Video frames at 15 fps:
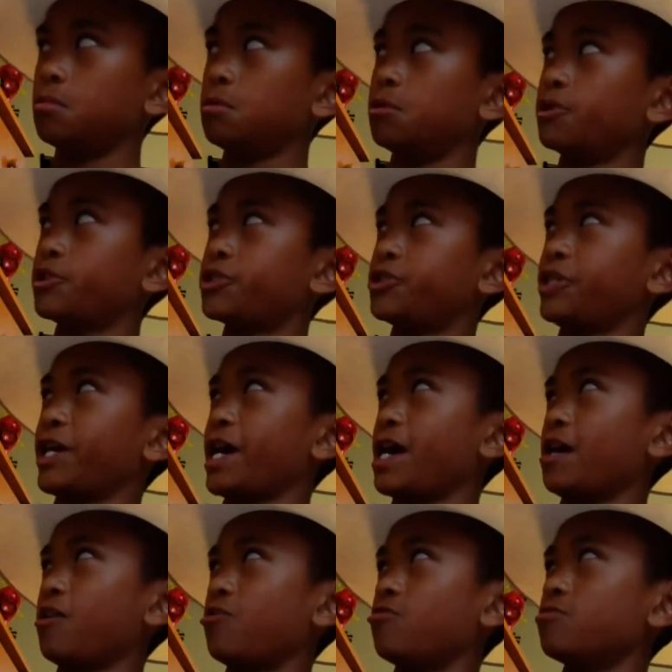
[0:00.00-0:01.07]

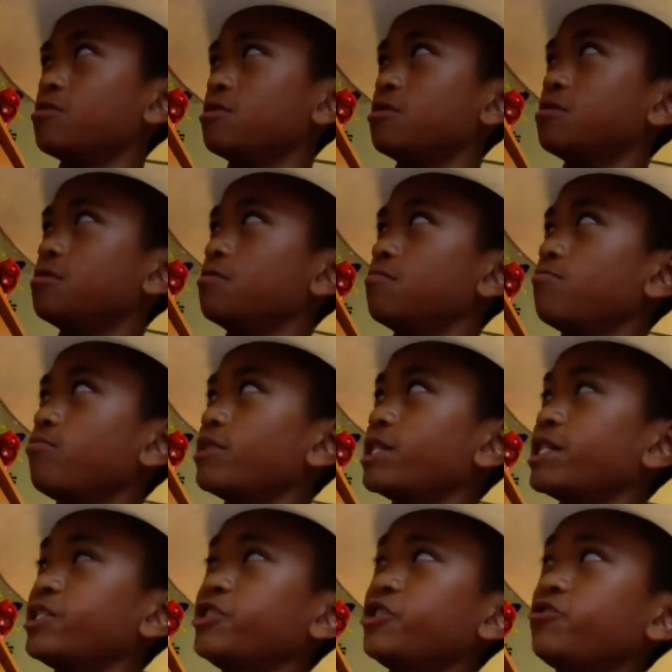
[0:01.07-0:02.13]
Sal, what are
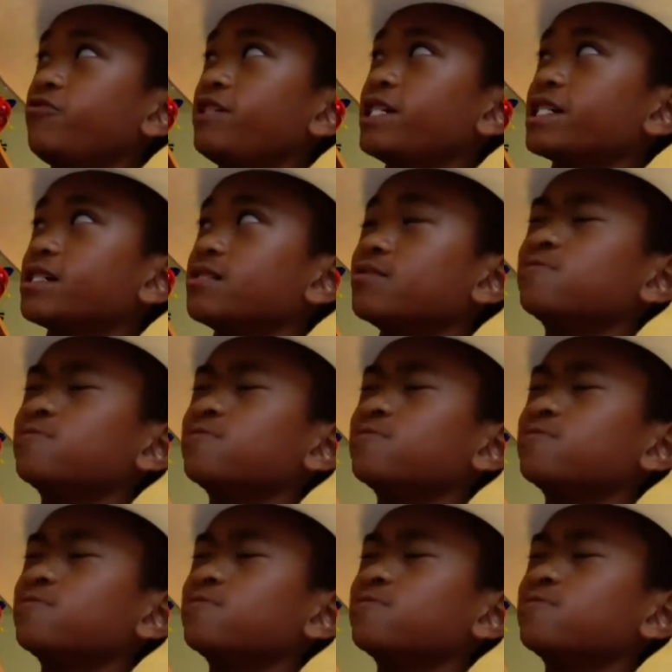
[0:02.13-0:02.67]
you doing?